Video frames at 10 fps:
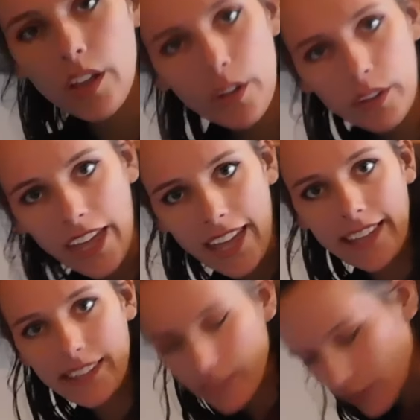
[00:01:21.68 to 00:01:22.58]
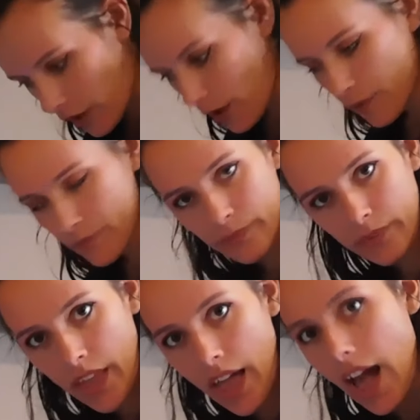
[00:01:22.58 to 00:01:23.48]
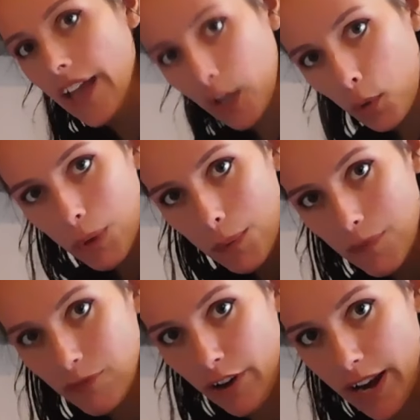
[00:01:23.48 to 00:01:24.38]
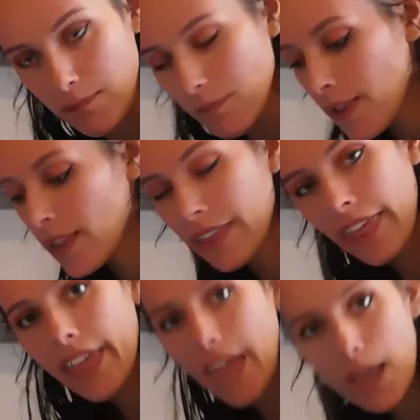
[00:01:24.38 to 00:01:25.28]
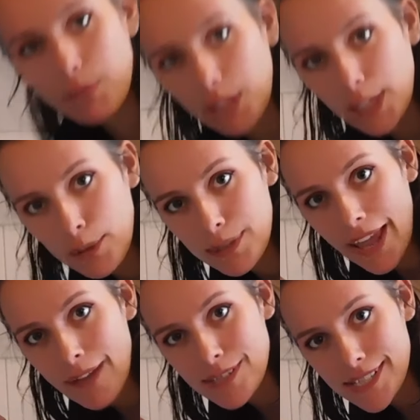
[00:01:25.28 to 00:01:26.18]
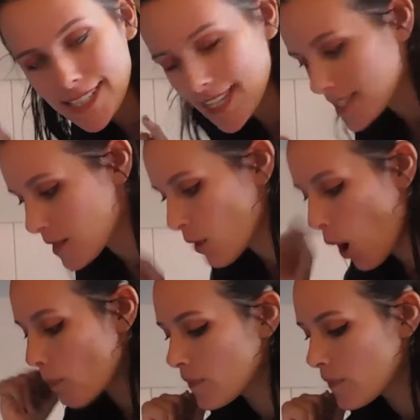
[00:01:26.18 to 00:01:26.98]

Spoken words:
Okay, so I hope I'm in frame. I'm going to lower down just in case I'm not.